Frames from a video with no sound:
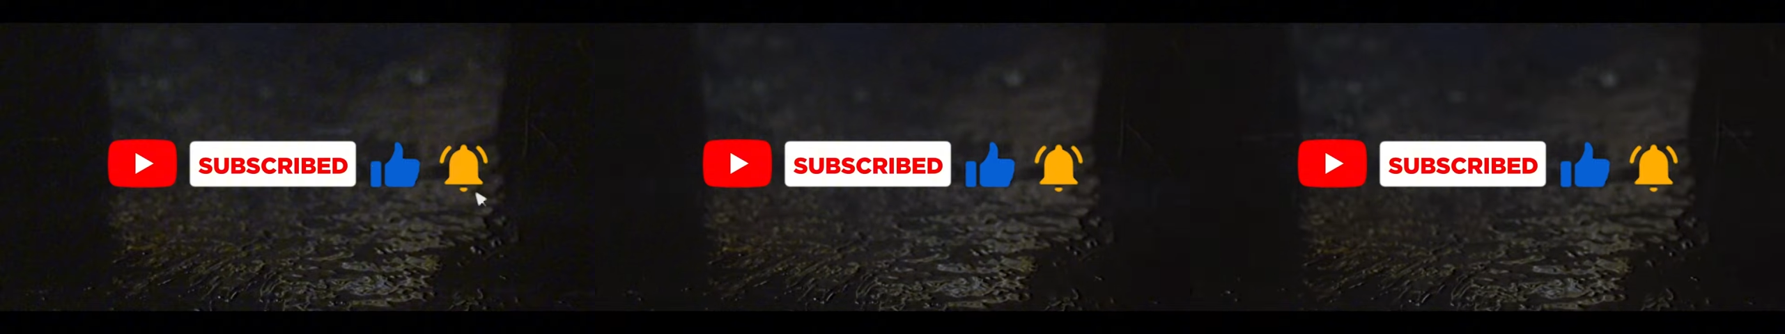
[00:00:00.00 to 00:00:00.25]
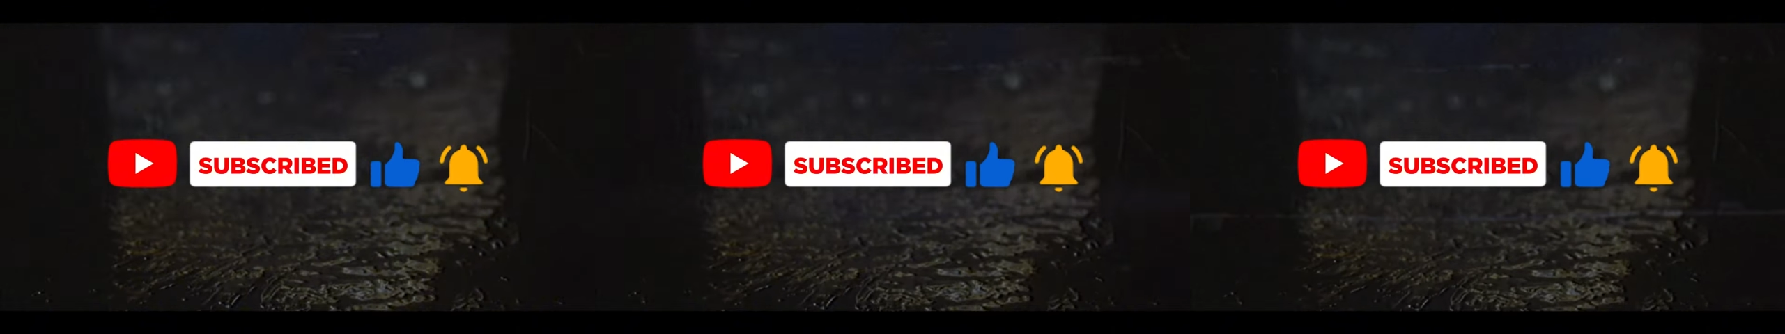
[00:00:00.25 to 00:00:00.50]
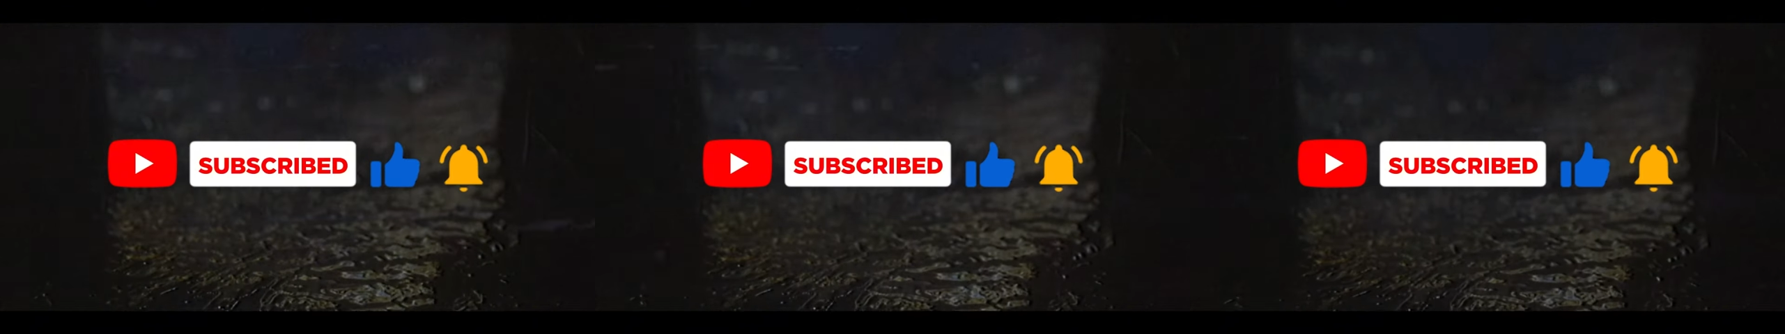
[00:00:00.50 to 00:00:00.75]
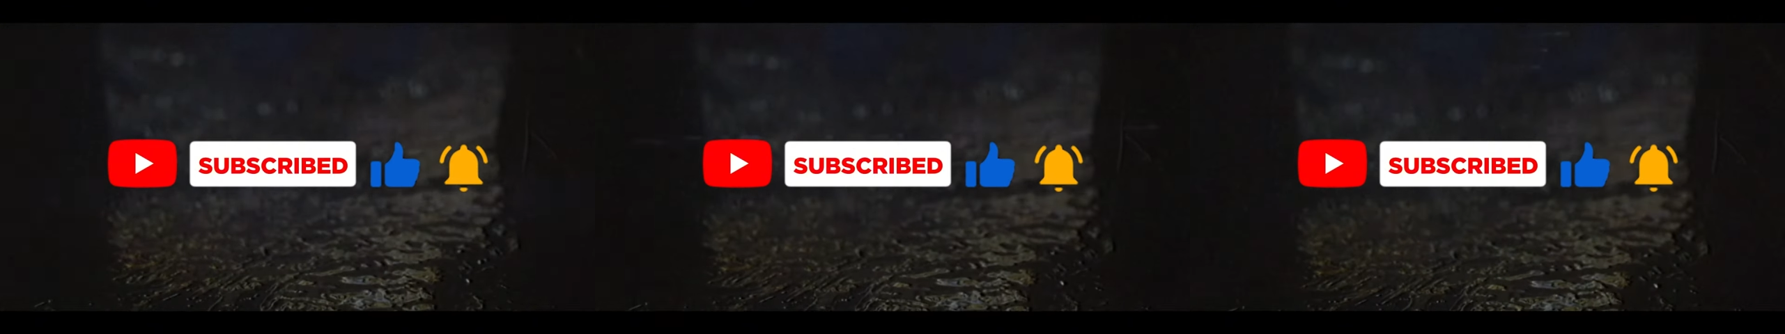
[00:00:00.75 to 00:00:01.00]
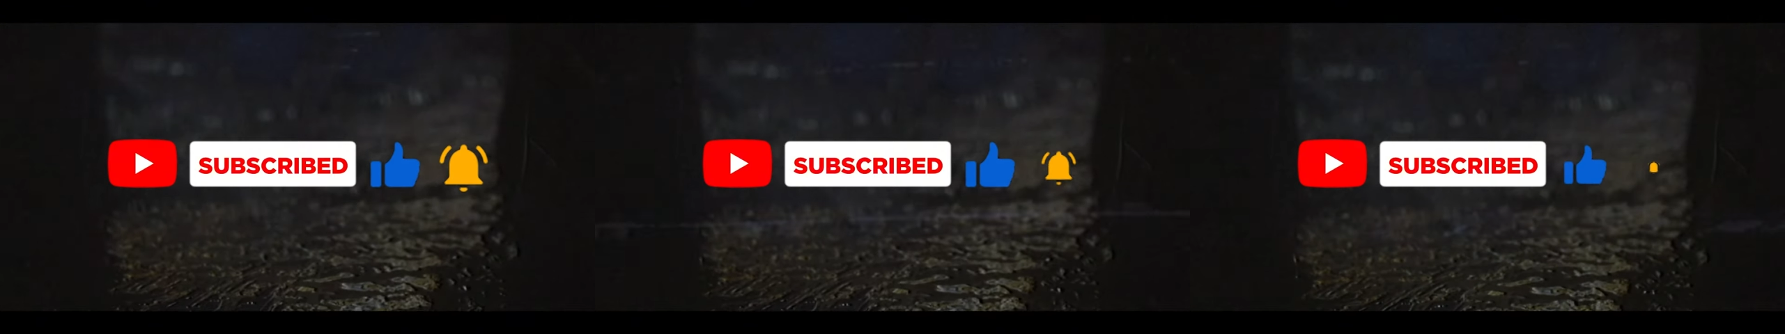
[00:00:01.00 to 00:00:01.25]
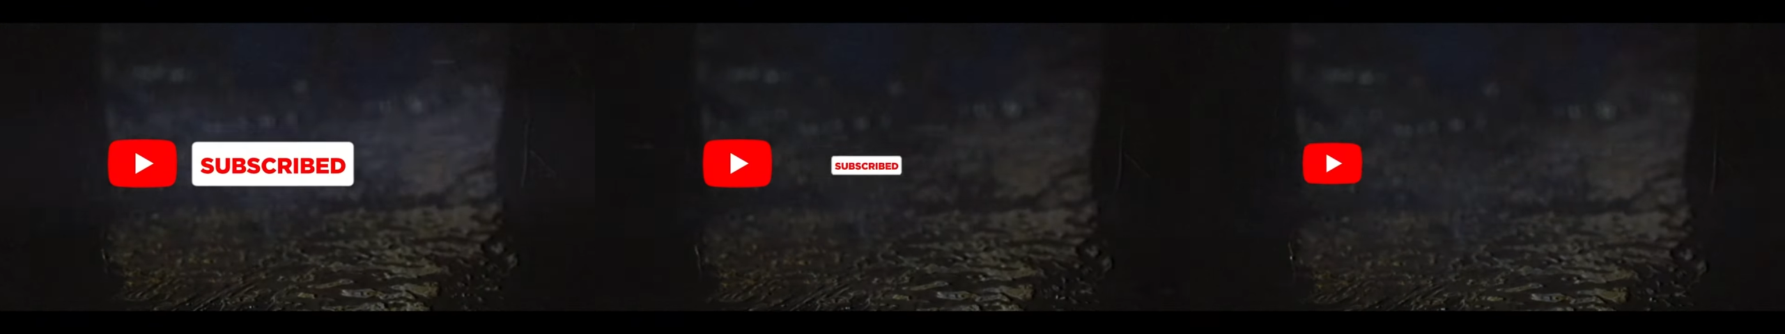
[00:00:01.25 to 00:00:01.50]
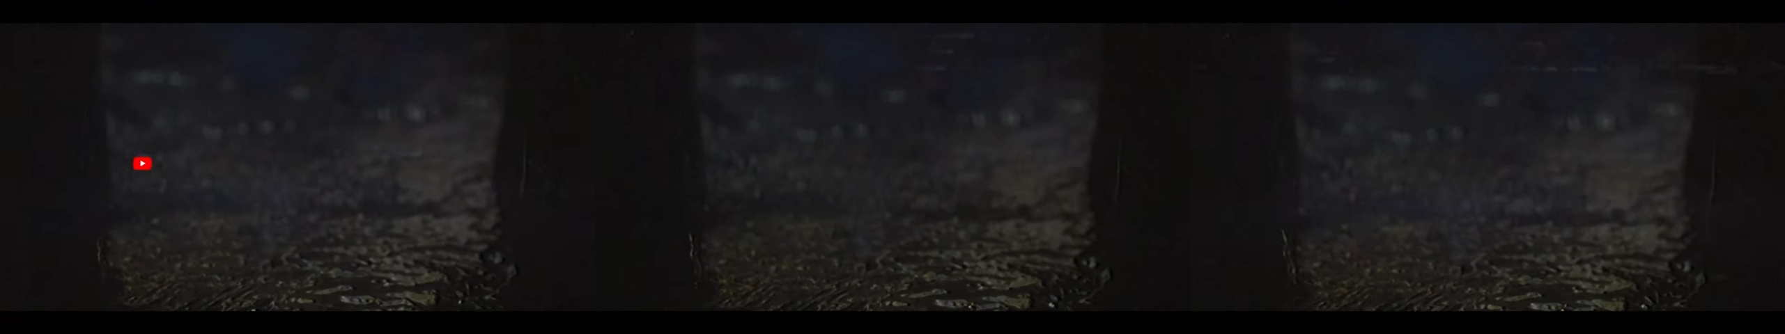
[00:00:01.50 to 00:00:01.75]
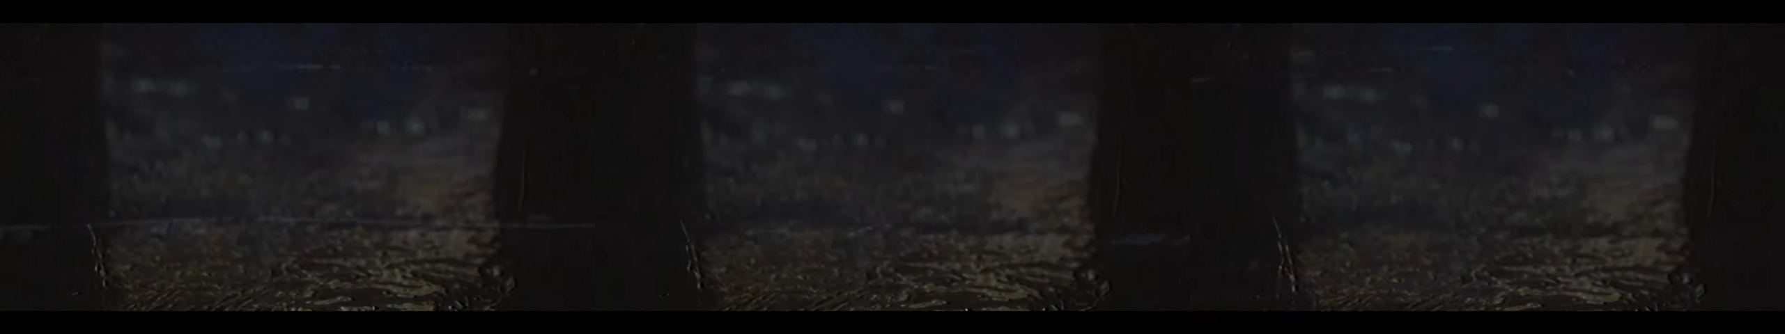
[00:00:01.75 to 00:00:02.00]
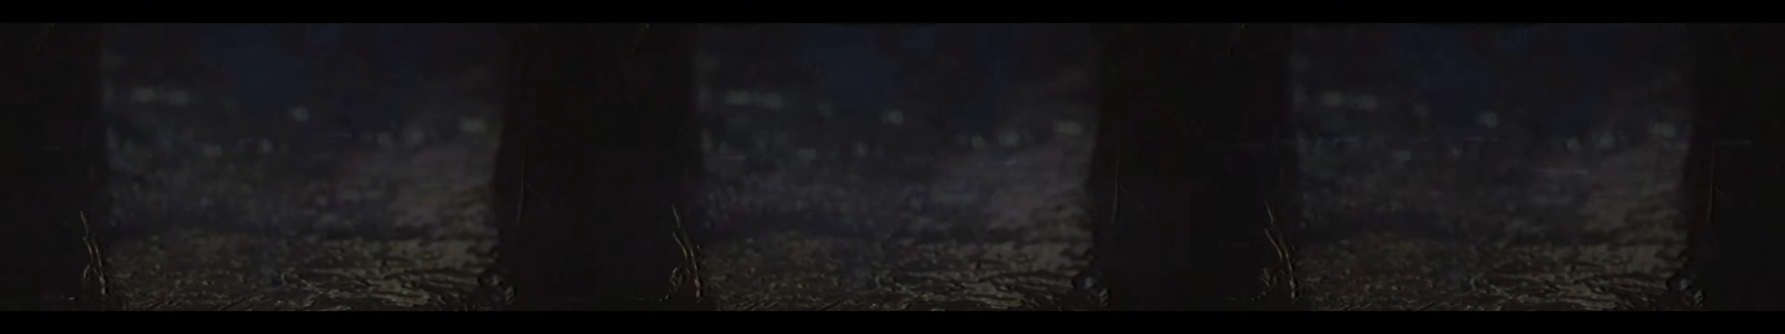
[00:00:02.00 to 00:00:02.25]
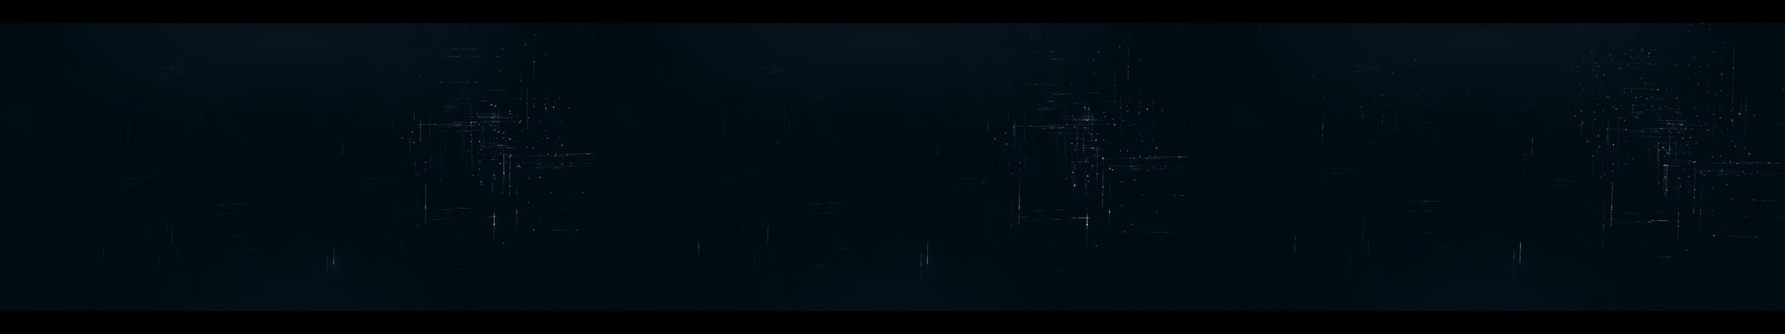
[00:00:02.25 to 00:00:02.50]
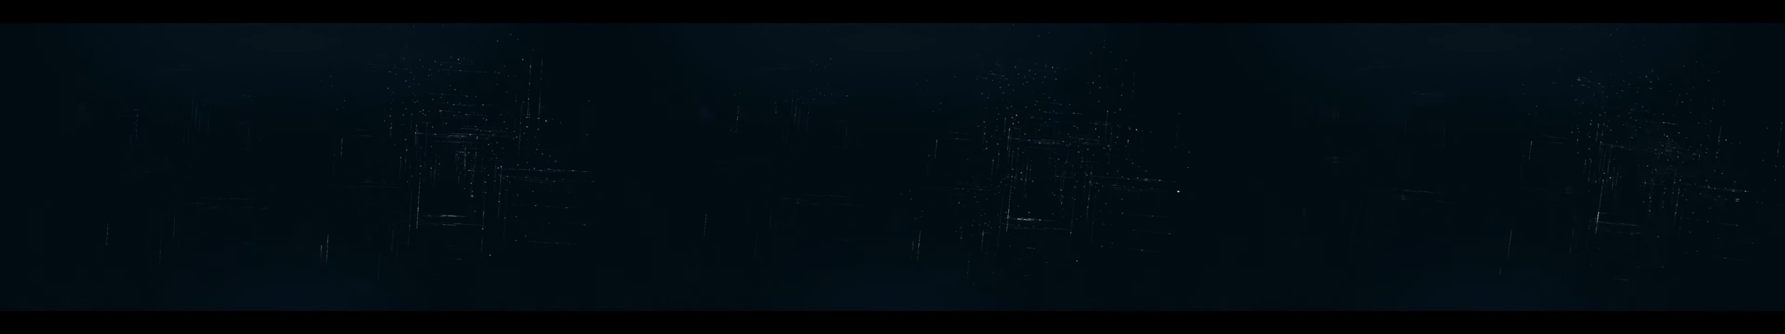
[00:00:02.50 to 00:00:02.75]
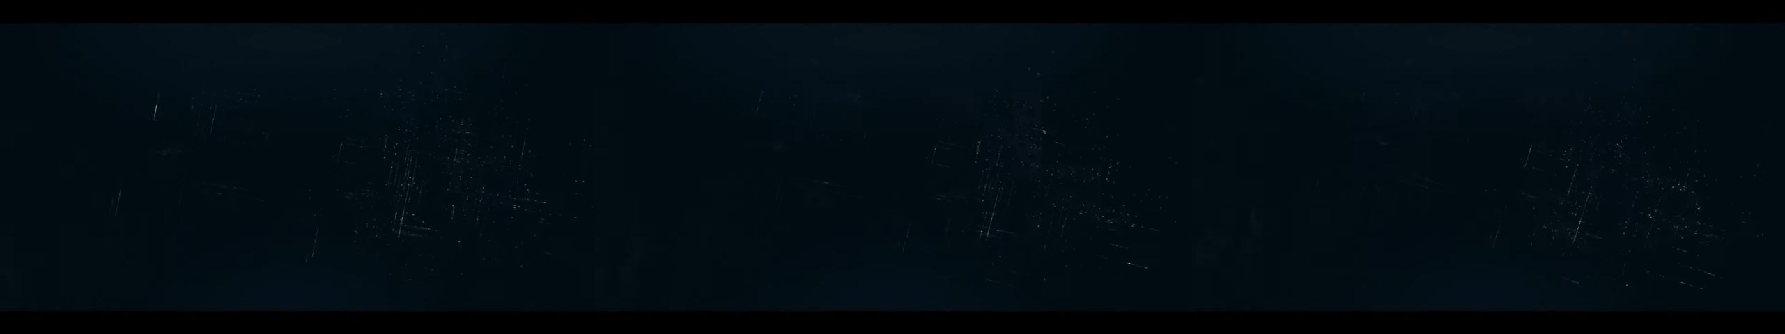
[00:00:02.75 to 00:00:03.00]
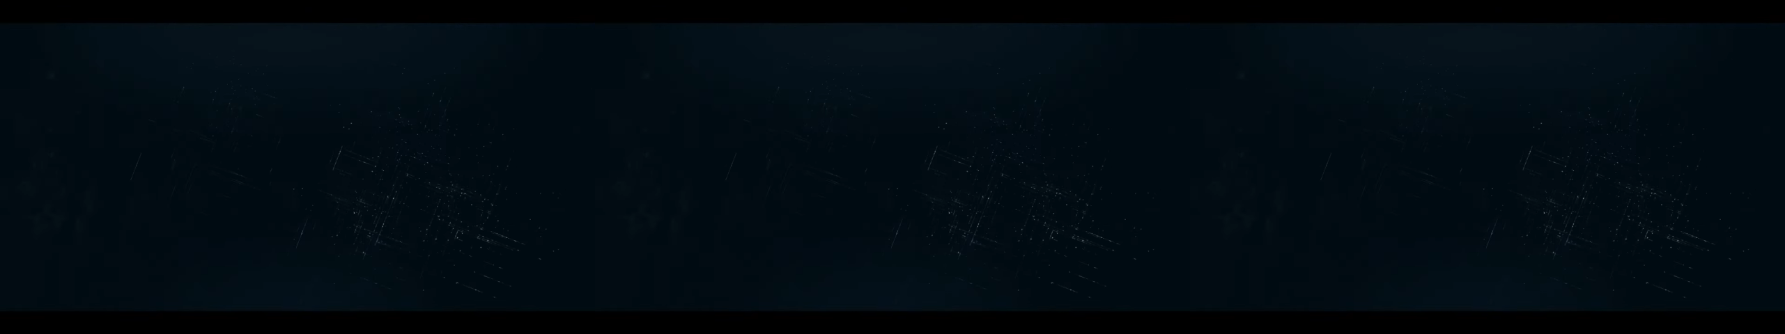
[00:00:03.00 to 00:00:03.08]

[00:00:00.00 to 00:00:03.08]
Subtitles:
(no speaker visible)